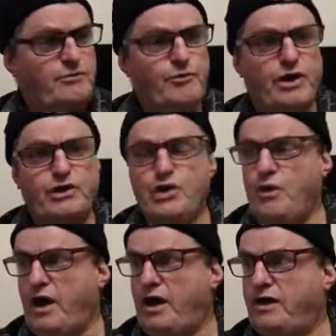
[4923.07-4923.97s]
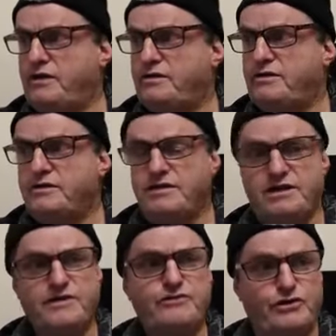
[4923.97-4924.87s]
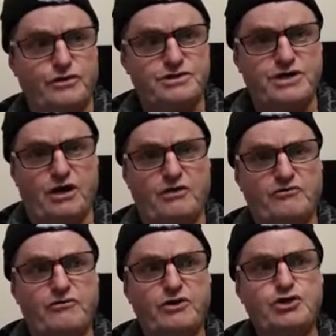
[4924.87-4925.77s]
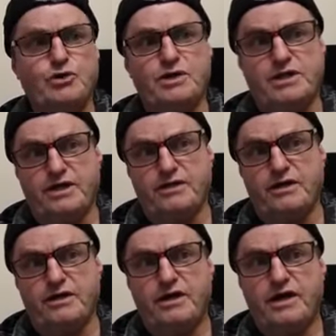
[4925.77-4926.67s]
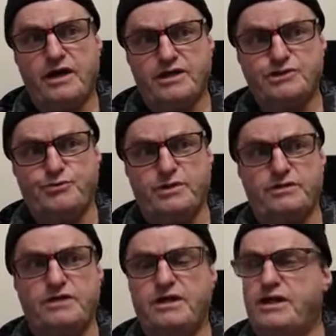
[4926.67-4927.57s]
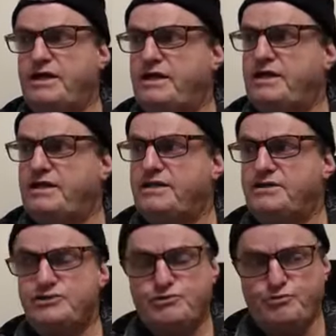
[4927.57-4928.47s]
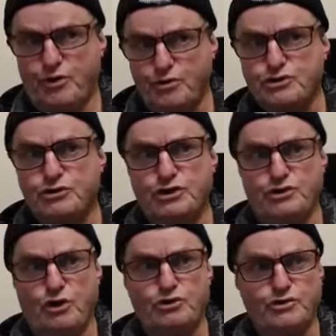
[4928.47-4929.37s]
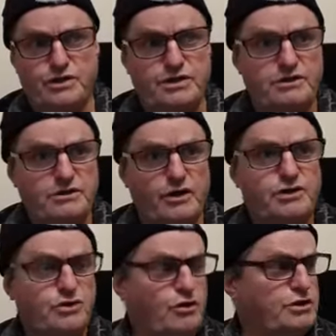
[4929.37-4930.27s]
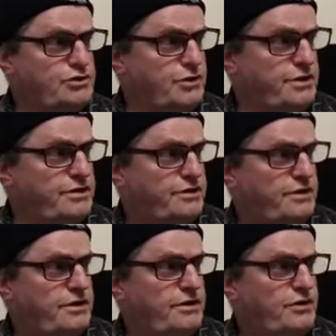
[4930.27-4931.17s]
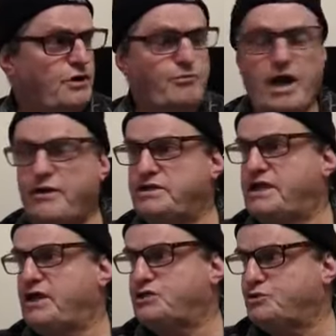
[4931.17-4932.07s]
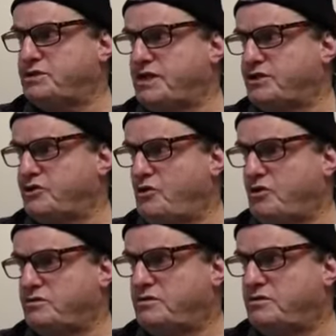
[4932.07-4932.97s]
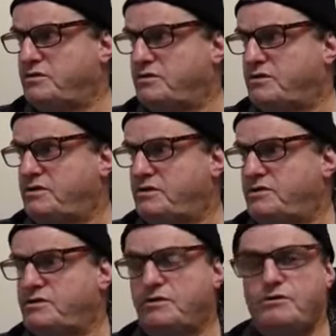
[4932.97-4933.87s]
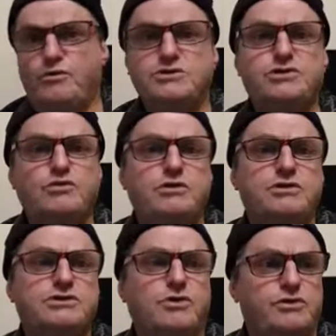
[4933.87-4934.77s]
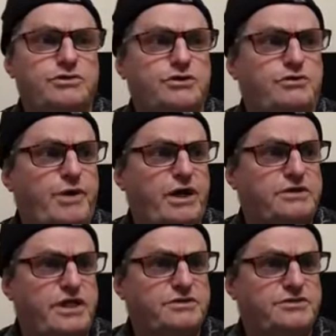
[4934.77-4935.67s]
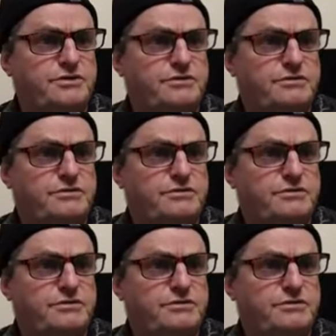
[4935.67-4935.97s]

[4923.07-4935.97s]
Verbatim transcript: but you are giving yourself to another husband. Spiritual adultery, idolatry. You're bowing down to another God. What's the worst God you could bow down to?